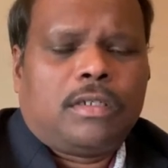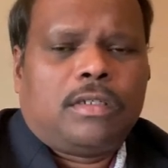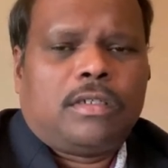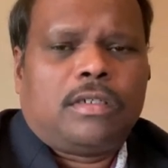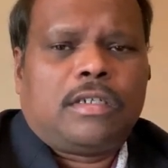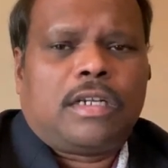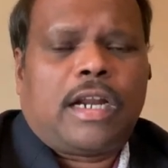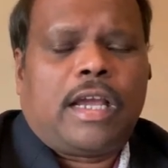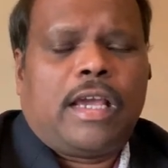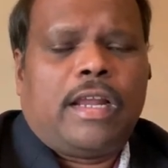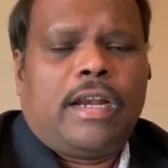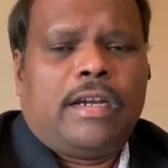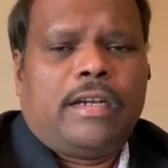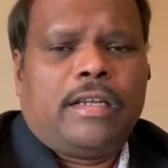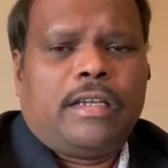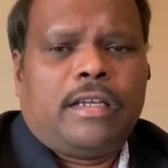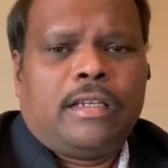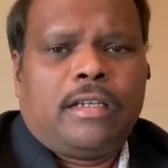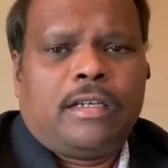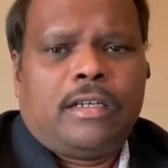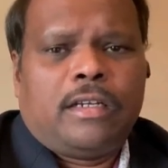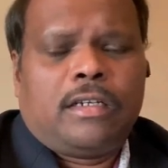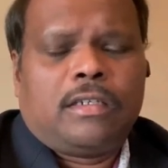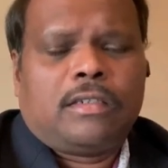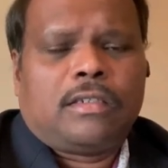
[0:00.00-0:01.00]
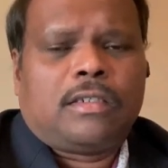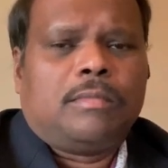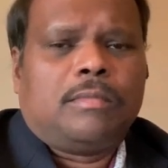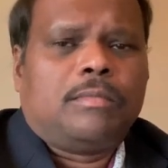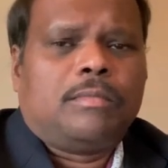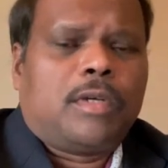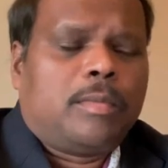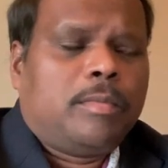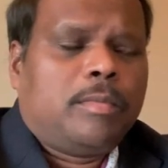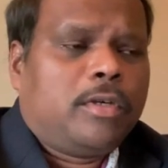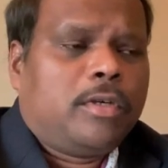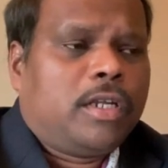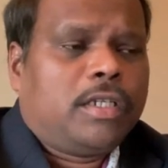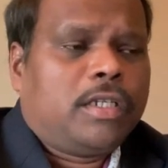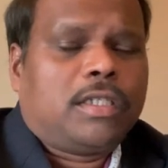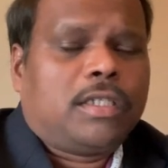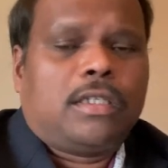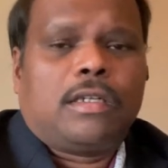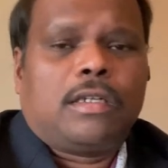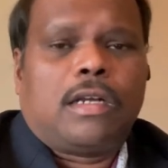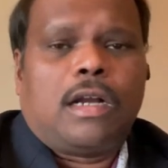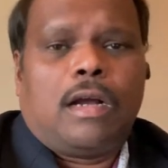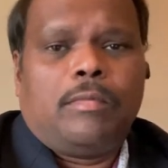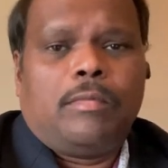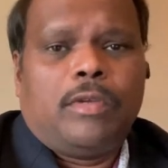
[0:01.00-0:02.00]
trial and error, some permutation
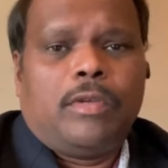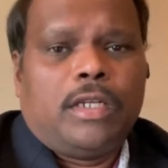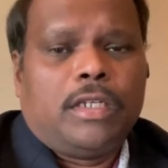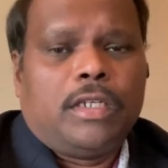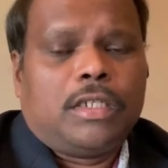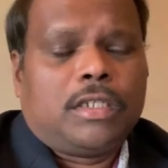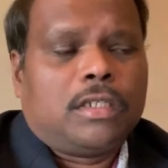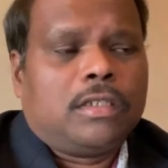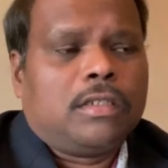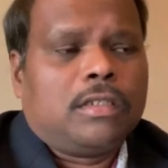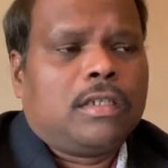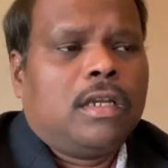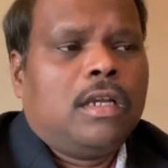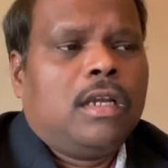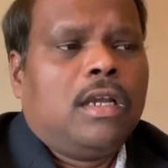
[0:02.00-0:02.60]
combination,